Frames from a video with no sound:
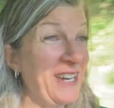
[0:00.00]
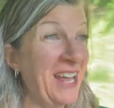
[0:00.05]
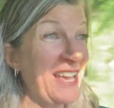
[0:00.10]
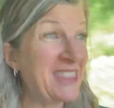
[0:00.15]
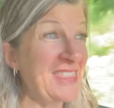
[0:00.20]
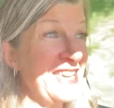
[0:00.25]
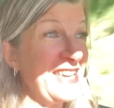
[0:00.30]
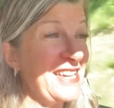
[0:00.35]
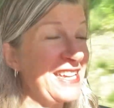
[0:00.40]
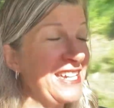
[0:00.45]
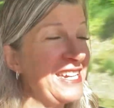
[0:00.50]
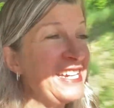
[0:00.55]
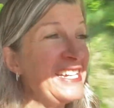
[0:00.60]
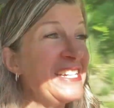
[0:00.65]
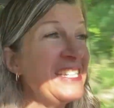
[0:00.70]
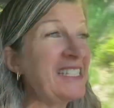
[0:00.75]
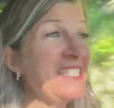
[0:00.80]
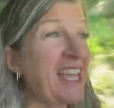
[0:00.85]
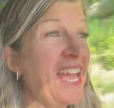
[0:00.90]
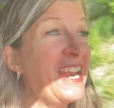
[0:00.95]
I think it
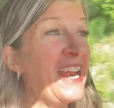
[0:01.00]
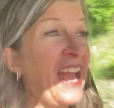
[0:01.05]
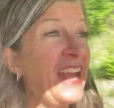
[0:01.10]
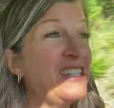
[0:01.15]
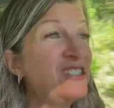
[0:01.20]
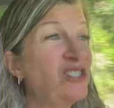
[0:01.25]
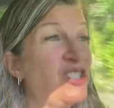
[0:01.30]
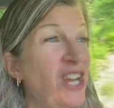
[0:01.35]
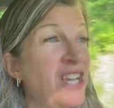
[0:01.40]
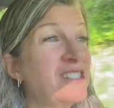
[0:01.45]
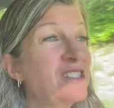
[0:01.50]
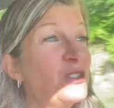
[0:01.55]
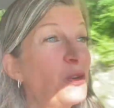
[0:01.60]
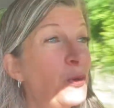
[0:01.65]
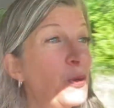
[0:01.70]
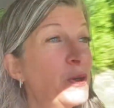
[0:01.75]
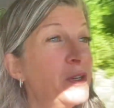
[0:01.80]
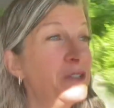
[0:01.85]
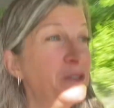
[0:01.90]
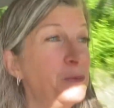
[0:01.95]
is? And I just
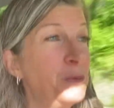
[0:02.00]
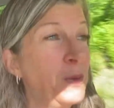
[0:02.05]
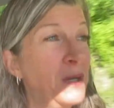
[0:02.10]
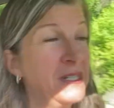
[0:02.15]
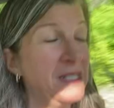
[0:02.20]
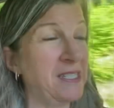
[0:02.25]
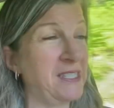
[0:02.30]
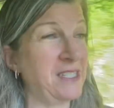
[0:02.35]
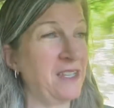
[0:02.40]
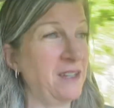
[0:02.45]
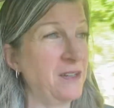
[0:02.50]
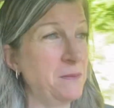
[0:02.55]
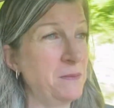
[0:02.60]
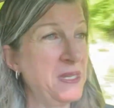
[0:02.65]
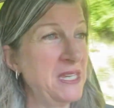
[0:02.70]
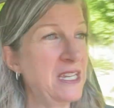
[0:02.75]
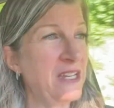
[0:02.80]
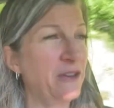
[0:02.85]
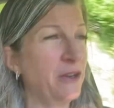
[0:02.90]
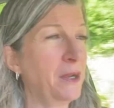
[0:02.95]
ordered one. It's going to
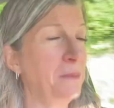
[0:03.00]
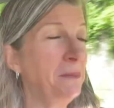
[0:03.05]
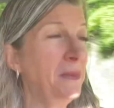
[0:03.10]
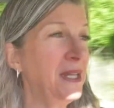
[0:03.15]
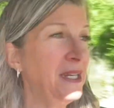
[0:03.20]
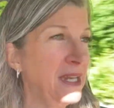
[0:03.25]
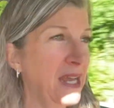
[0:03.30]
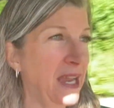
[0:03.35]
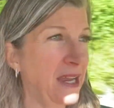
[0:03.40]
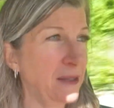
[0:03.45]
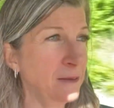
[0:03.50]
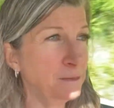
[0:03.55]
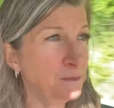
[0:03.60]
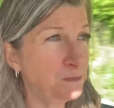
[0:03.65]
be here on Monday.